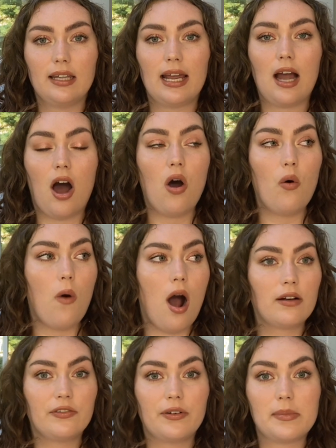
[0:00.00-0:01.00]
Like, I'll
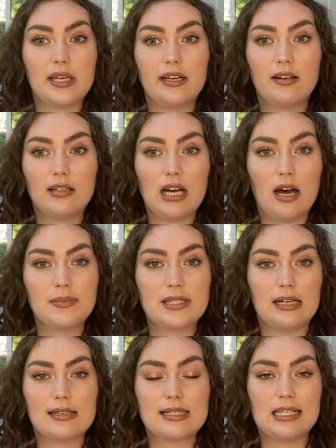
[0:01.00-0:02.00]
walk from here to
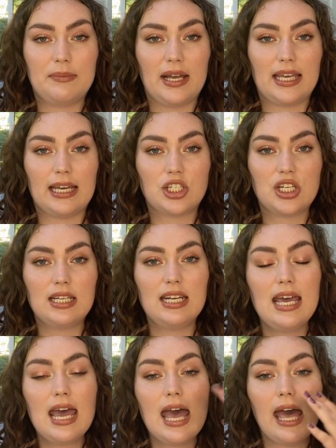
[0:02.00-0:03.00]
upstairs into my kitchen
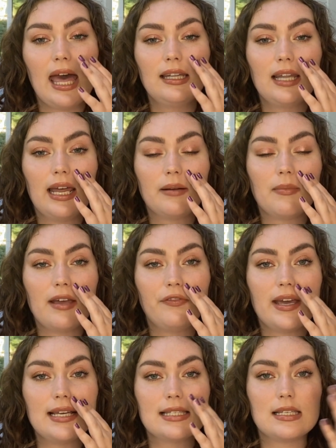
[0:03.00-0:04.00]
and like my
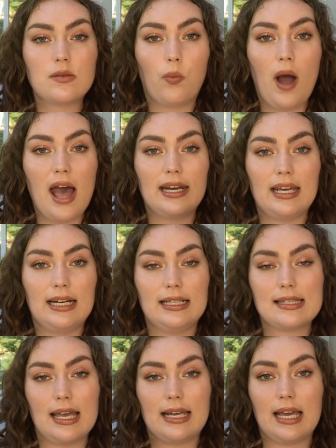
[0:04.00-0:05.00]
face is wet and
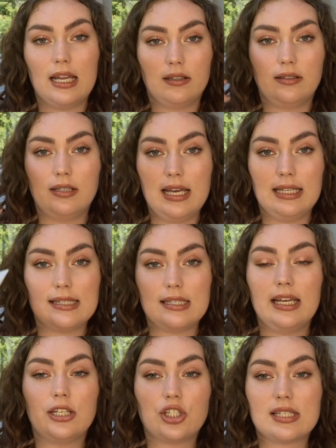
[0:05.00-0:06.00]
it's like,
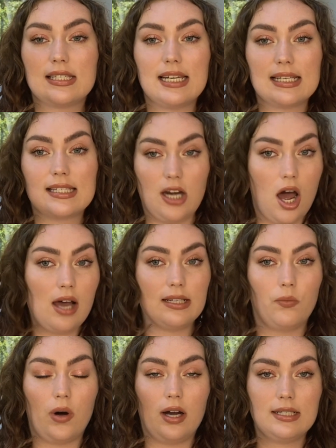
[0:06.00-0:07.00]
it just does not
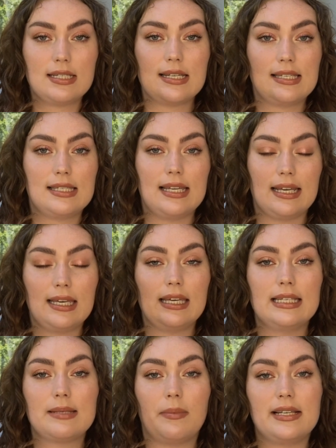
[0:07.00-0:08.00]
want to sink
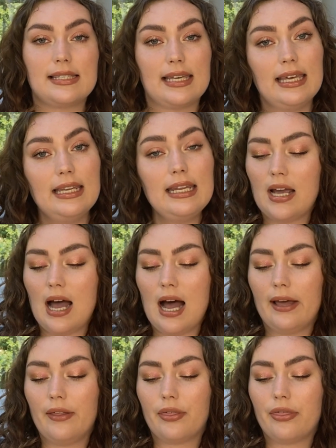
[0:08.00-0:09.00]
into my skin.
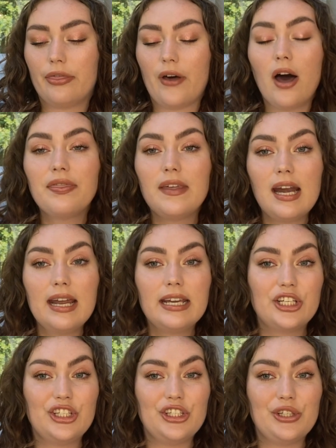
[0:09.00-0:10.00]
I've thought that I
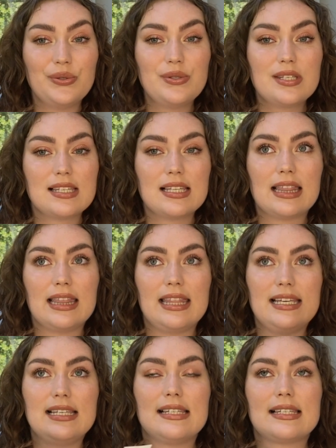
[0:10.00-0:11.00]
could use
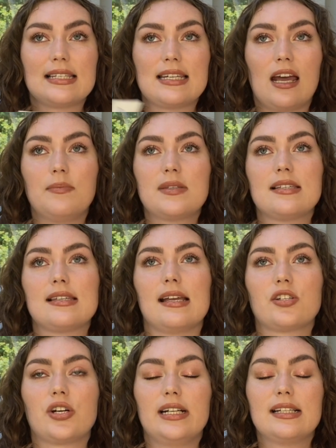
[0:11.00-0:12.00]
these types of
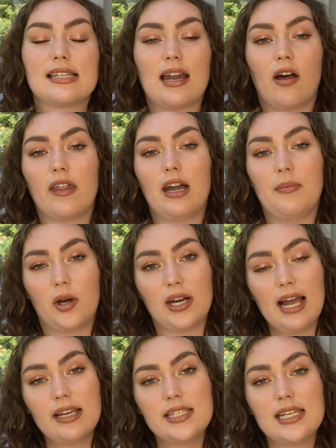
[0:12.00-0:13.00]
sunscreens now that I'm on
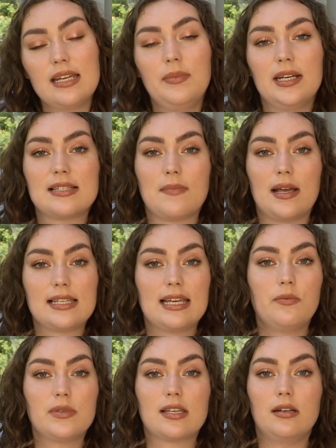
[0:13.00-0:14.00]
Accutane because my
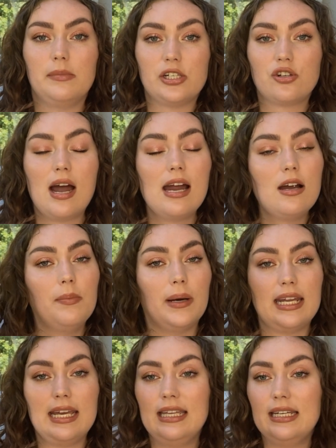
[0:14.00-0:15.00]
skin was going to be drier,
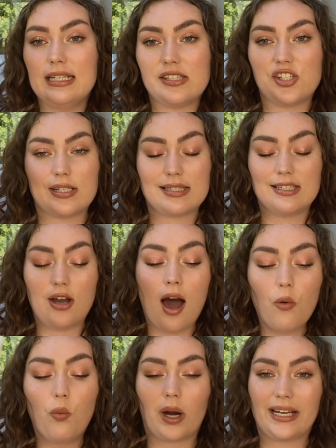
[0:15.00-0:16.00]
but it is just
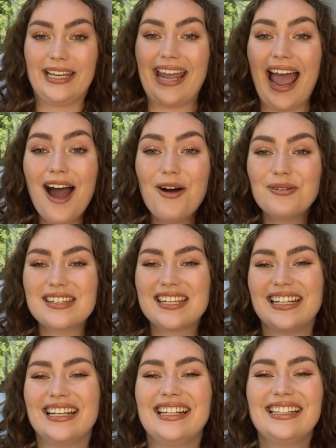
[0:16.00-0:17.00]
not working out.
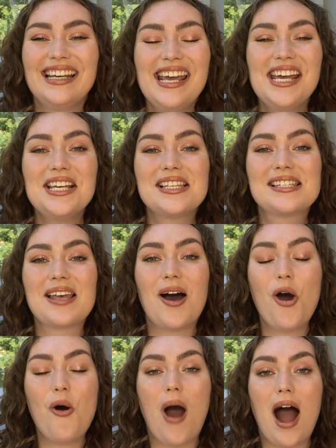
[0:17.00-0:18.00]

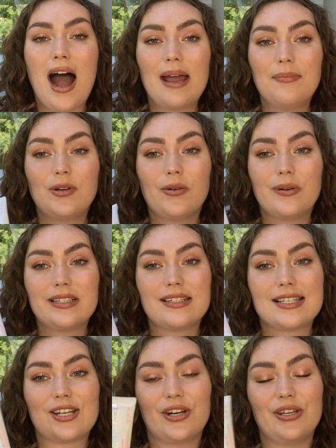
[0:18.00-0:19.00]
So I'm going to
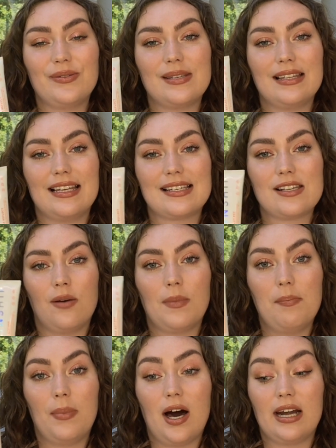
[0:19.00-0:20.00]
start using this on my
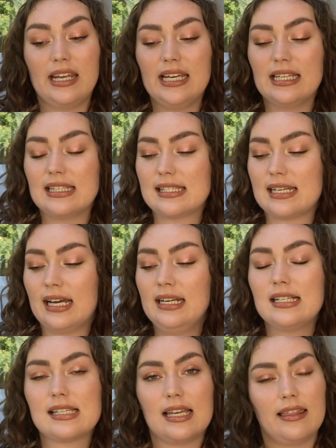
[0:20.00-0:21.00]
body instead
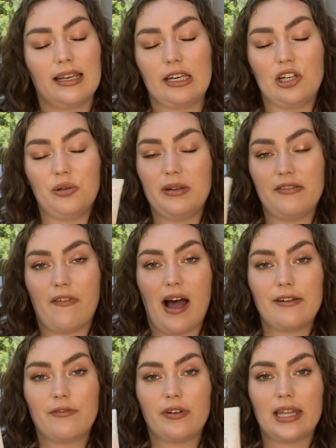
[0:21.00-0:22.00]
because I think it'll be fine for